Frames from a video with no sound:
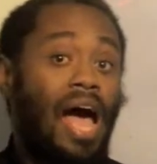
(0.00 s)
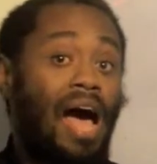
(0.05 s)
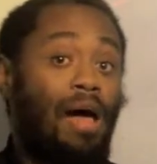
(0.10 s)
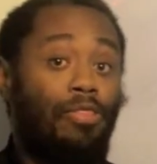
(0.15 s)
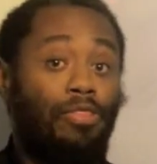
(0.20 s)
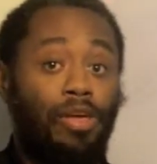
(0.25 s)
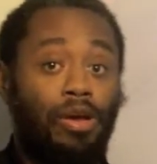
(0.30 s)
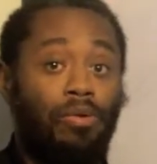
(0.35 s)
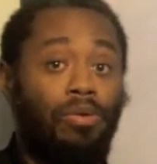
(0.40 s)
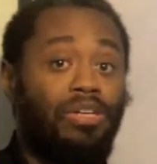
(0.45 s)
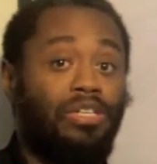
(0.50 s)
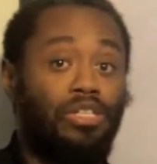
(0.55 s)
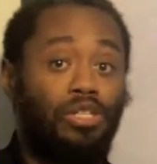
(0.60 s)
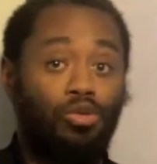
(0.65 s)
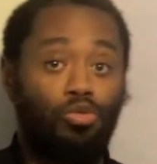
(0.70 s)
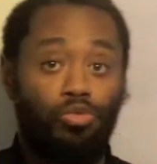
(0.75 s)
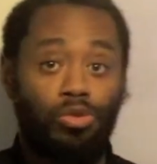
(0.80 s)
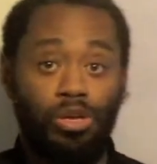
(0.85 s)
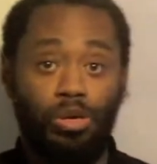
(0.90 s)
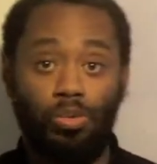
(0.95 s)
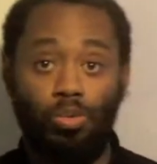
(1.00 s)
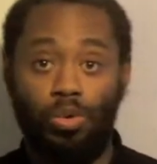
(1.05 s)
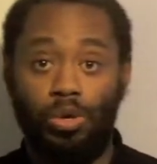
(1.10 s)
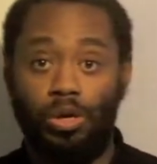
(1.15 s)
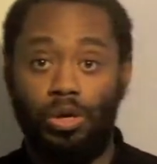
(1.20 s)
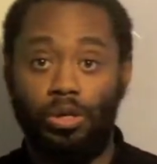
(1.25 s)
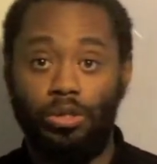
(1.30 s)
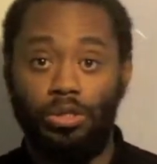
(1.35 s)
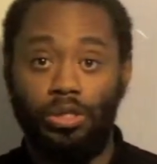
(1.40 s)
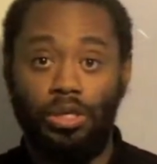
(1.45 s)
out there into the real
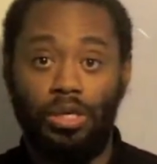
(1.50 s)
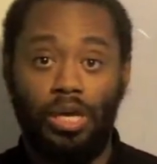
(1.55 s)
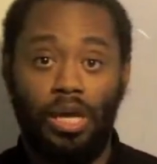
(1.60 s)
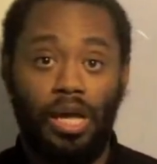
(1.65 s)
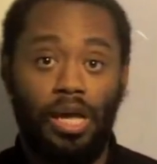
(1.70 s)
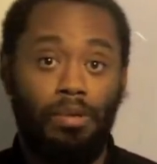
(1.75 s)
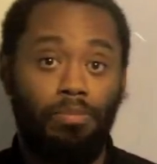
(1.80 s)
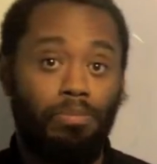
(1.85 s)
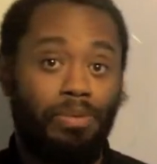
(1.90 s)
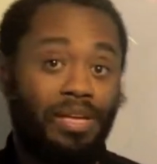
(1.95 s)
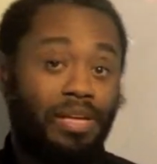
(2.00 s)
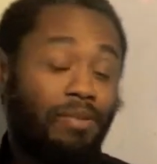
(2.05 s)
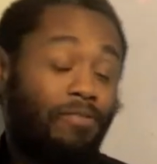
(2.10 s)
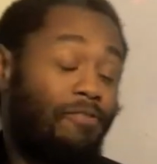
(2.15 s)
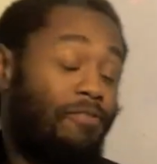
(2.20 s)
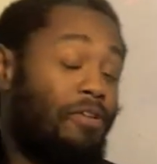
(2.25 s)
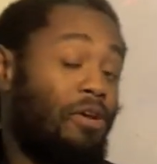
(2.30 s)
world and be,